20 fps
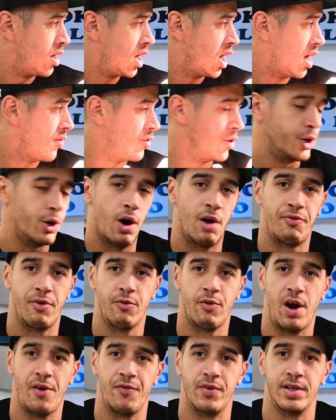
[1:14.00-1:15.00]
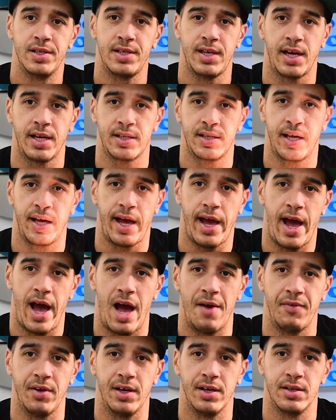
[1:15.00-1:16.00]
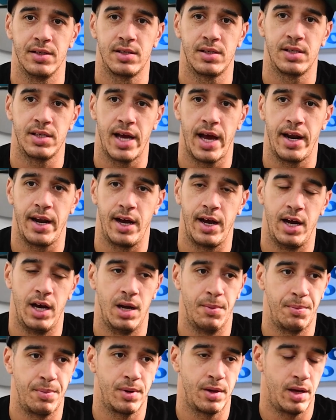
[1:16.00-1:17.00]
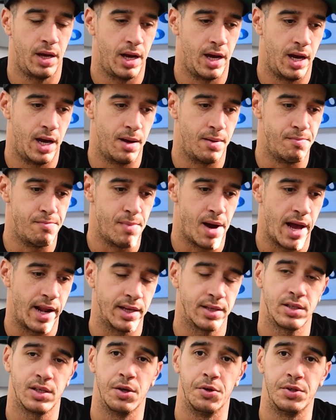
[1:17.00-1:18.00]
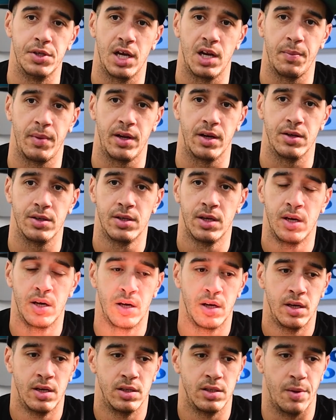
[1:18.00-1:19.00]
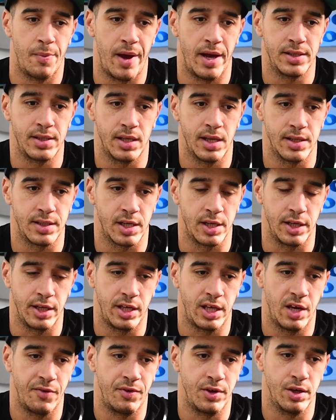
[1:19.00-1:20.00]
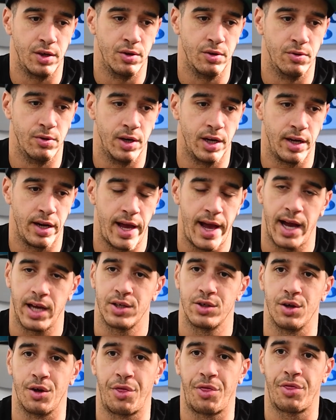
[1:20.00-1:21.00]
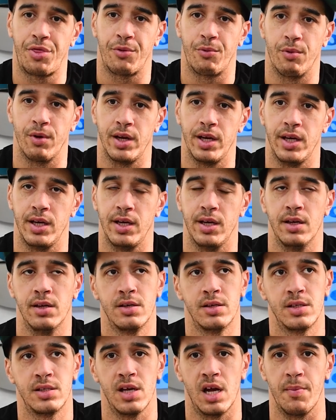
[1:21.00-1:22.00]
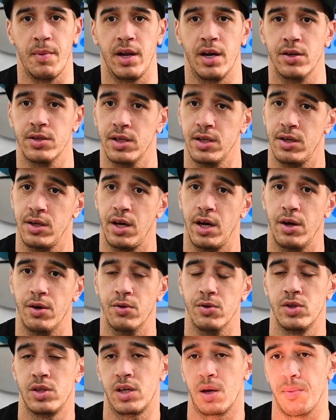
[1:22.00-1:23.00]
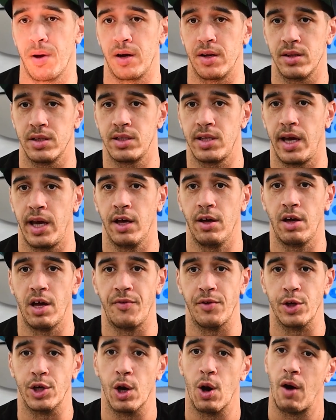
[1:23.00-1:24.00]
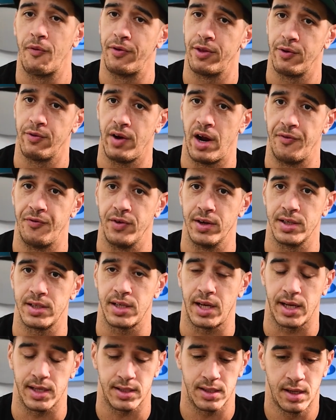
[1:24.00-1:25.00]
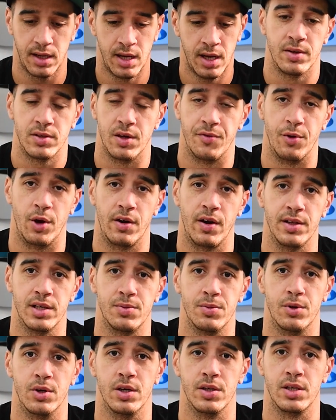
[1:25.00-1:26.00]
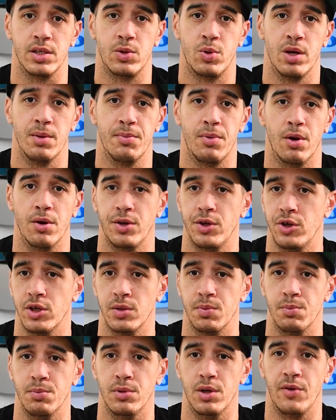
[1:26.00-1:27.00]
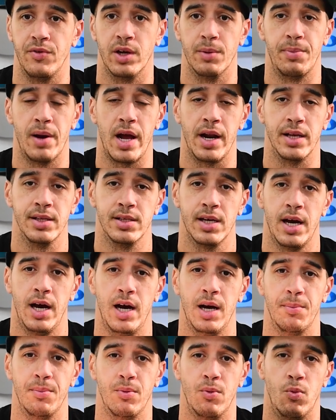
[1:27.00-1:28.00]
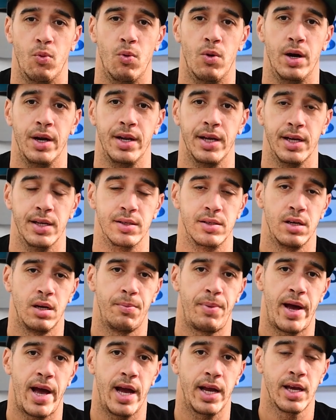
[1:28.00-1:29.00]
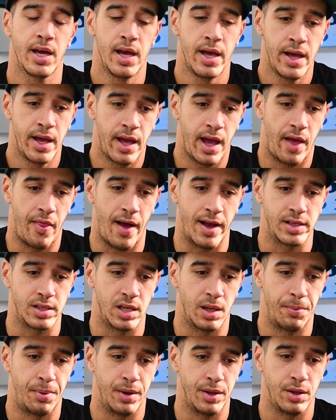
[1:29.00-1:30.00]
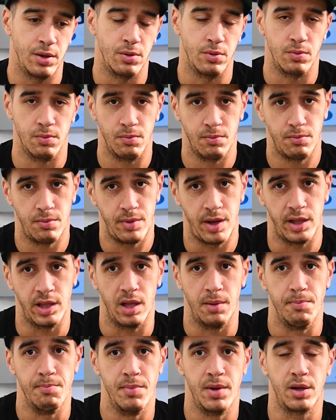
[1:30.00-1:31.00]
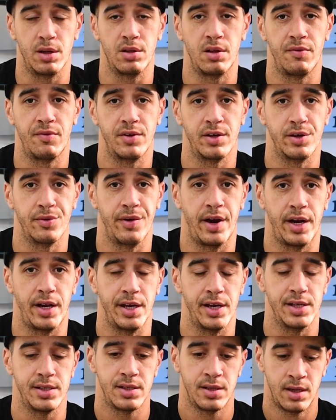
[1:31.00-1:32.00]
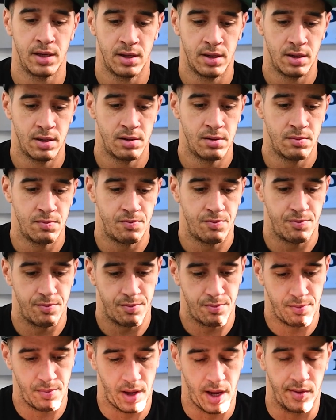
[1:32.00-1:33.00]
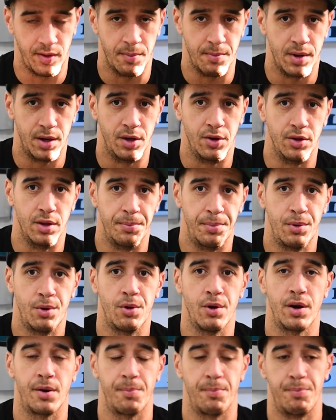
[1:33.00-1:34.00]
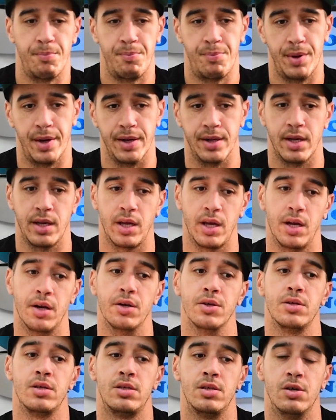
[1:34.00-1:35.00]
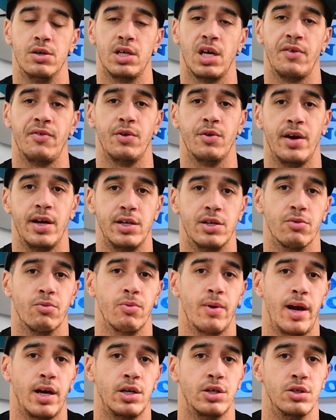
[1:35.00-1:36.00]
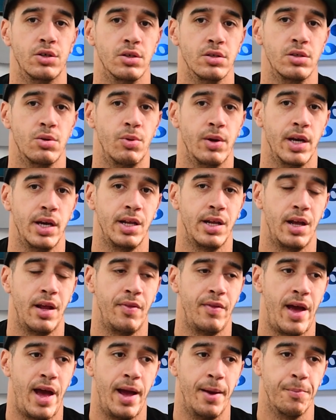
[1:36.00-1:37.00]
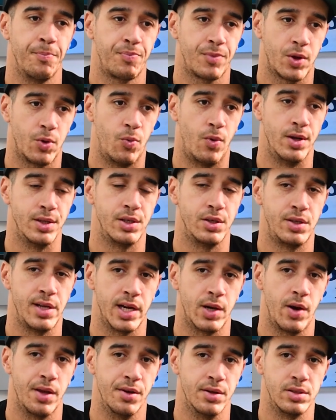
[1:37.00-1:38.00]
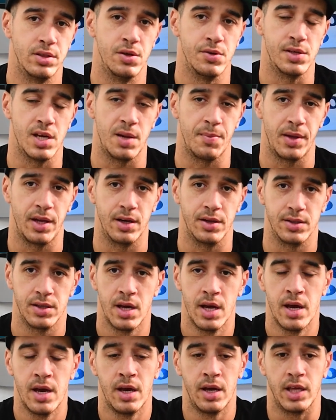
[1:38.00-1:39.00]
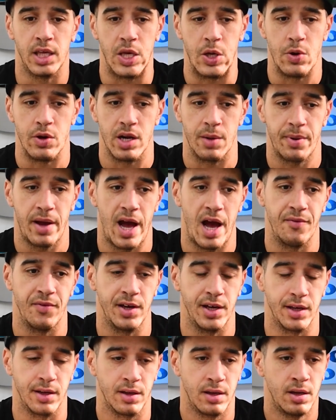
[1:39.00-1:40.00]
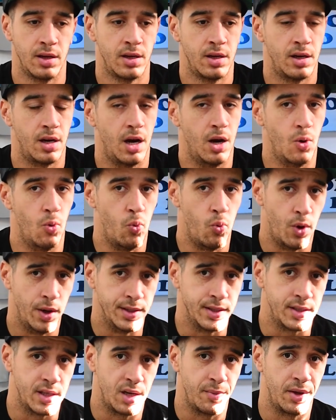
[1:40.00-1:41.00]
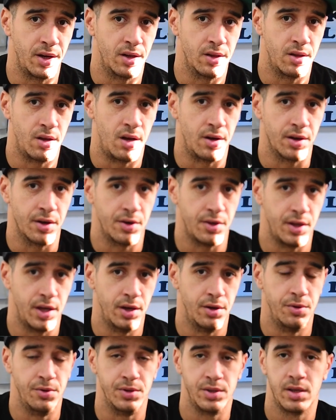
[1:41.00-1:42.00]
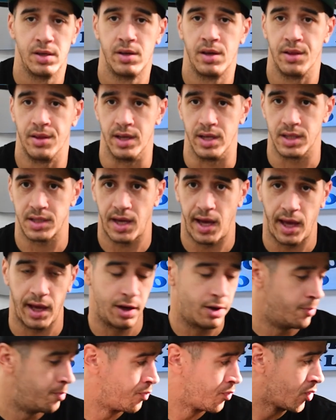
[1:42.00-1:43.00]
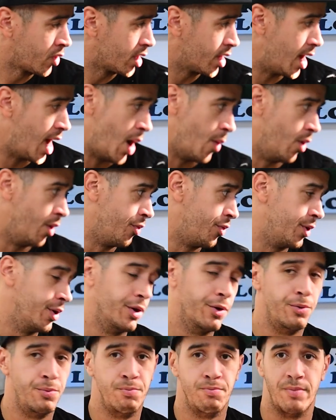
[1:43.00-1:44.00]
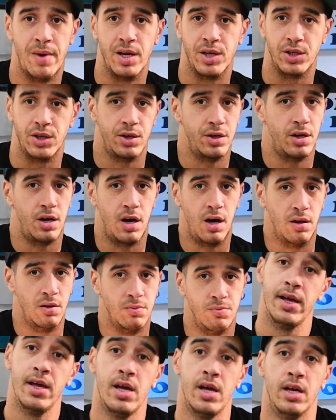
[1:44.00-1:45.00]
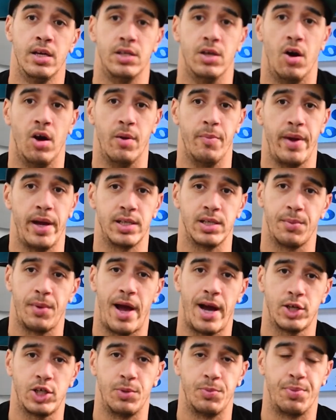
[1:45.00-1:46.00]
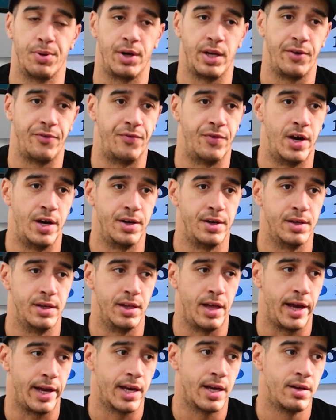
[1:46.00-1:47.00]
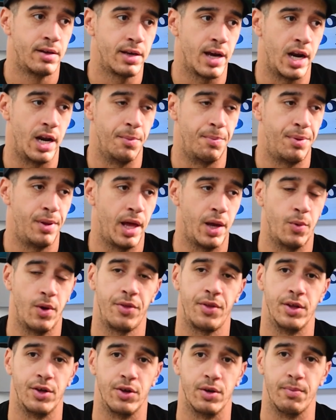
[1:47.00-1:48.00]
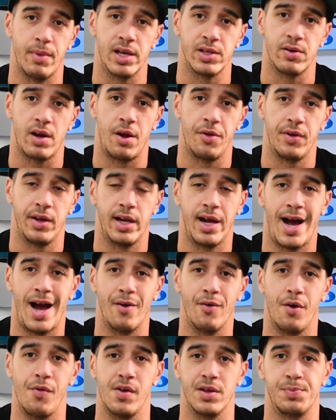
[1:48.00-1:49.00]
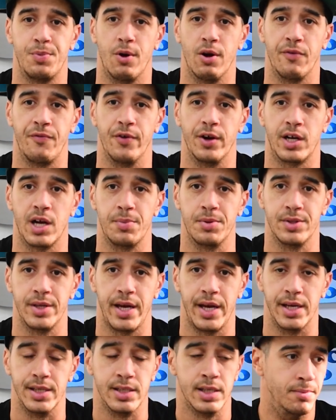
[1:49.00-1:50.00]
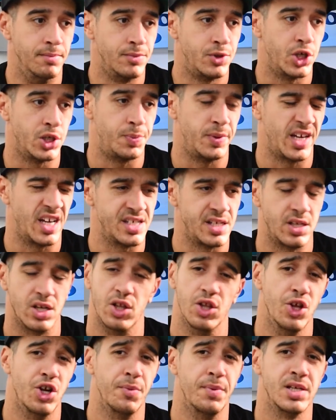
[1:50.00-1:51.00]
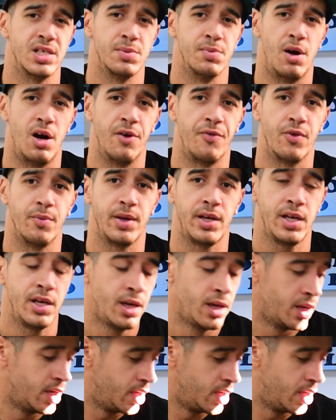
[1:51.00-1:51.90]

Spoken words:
if you go off a reference stance, they have it set up -2 centimeters. So basically that's going to give you an extra 3 centimeters in nose compared to the tail if you go off of the reference stance. So if you want to ride this more as a twin board, you just move your bindings up 1 insert pack, and that's going to put you in the middle of your radius, in the middle of the board, but it'll still give you a directional twin in that once you take away those 2 centimeters, you end up having a 1 centimeter longer nose than tail. I went through, measured it all. So it makes it actually pretty fun to like kind of play with. You can mess around with it. I rode this board for a couple days just because it's a little bit small for me,